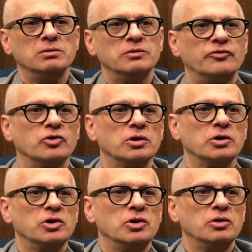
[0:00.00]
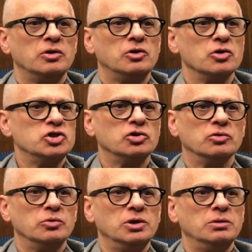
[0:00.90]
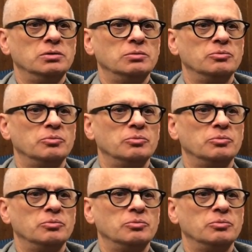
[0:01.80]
for your children